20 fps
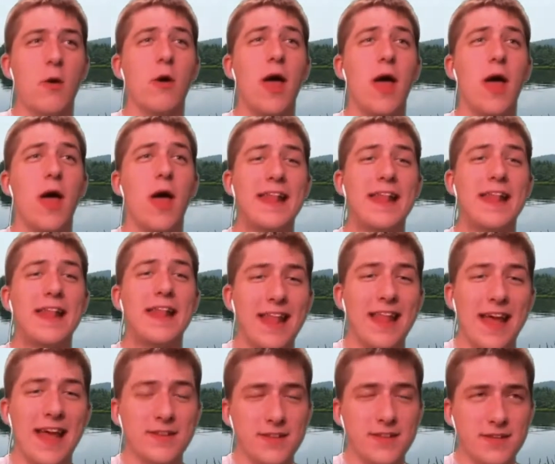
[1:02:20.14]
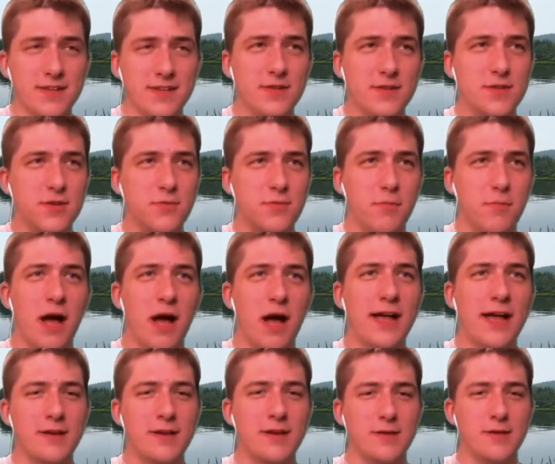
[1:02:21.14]
And lended to
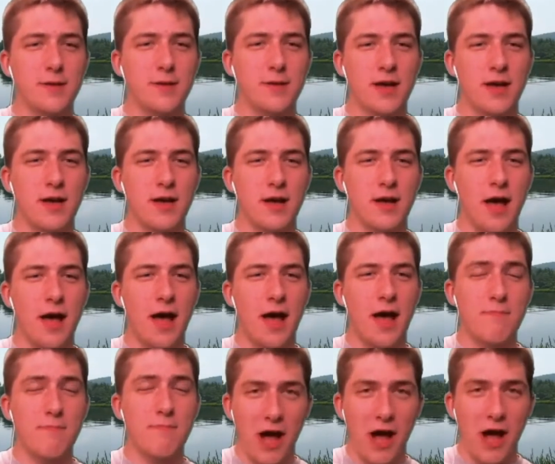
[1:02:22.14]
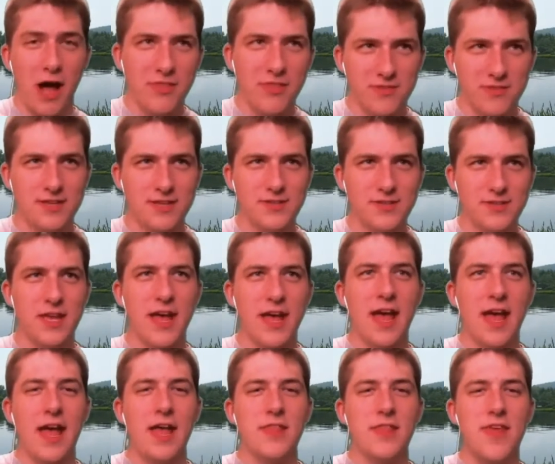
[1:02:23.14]
my uh, hypothesis
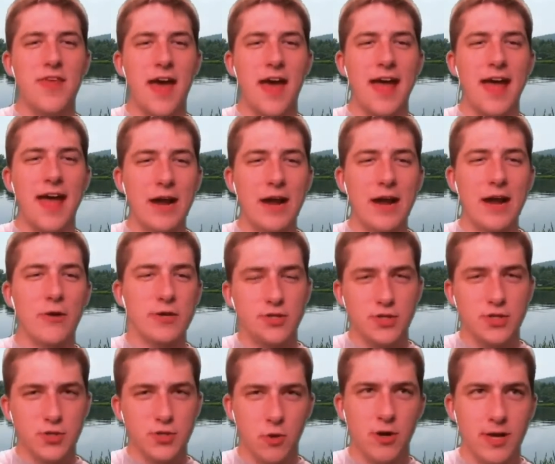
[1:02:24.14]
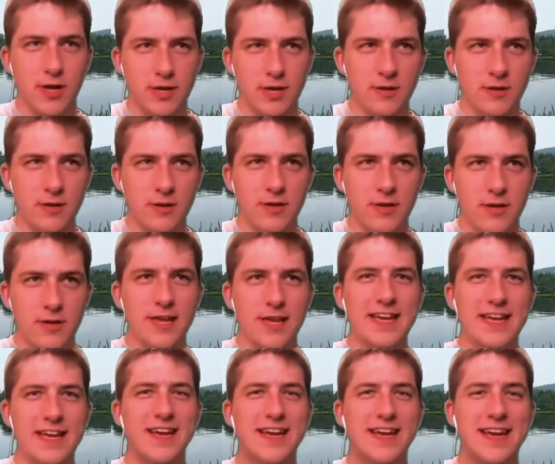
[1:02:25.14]
that Aaron Sorkin
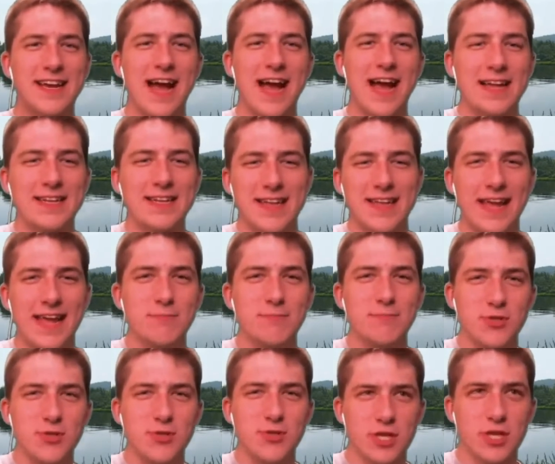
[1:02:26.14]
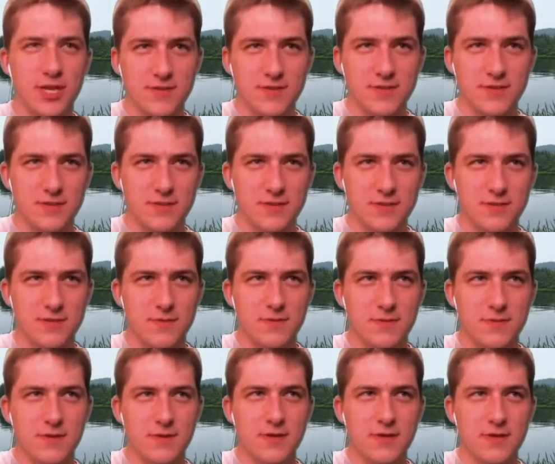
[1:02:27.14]
is a goddamn genius.
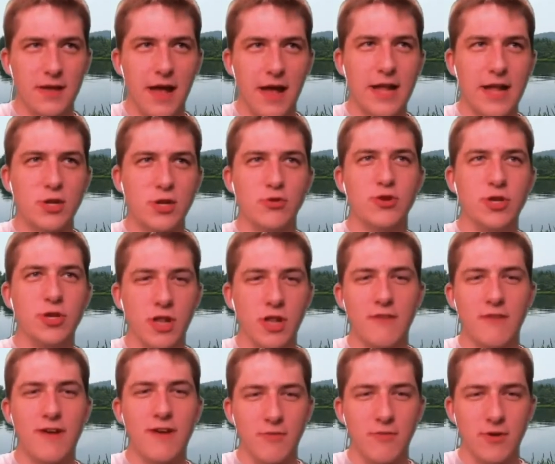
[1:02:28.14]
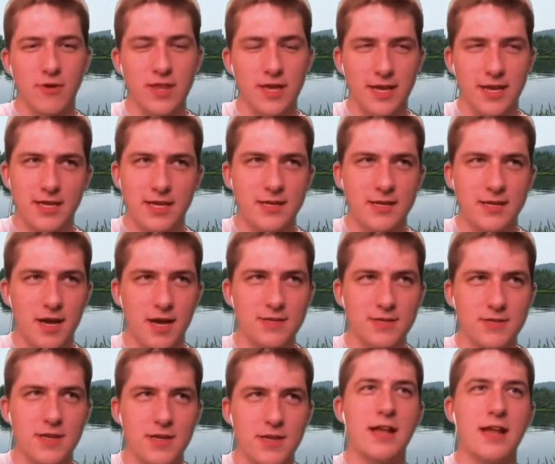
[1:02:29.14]
And you should love everything he
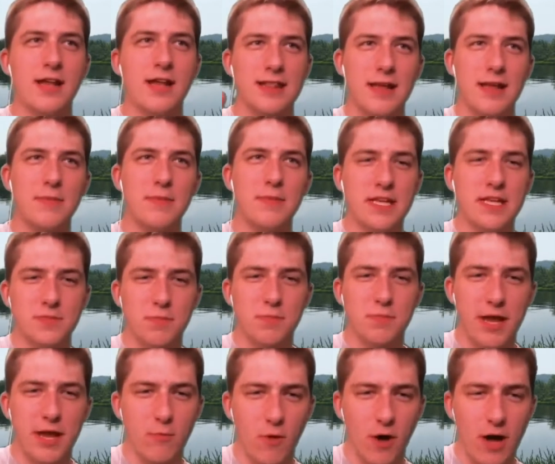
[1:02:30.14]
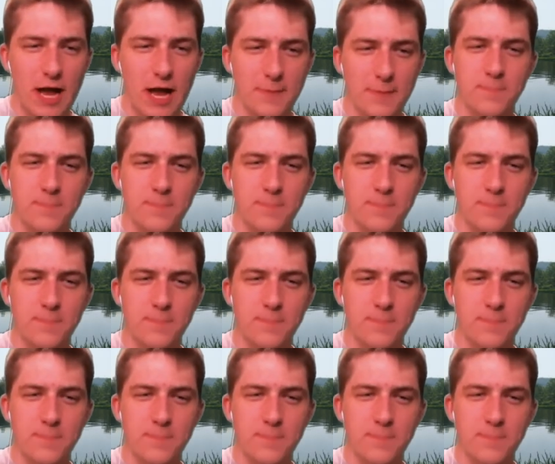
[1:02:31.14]
does. Let me explain why.